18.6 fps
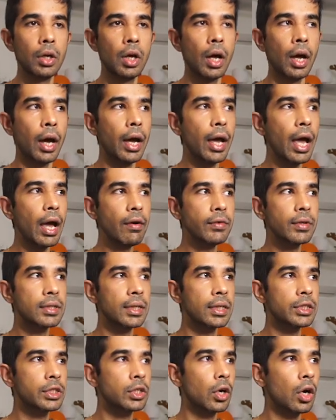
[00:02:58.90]
I have this
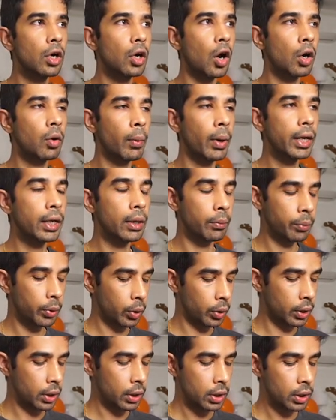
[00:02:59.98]
installed on my
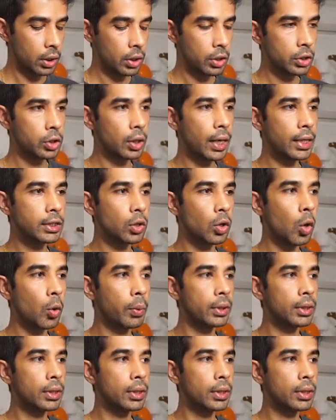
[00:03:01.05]
computer, so let's open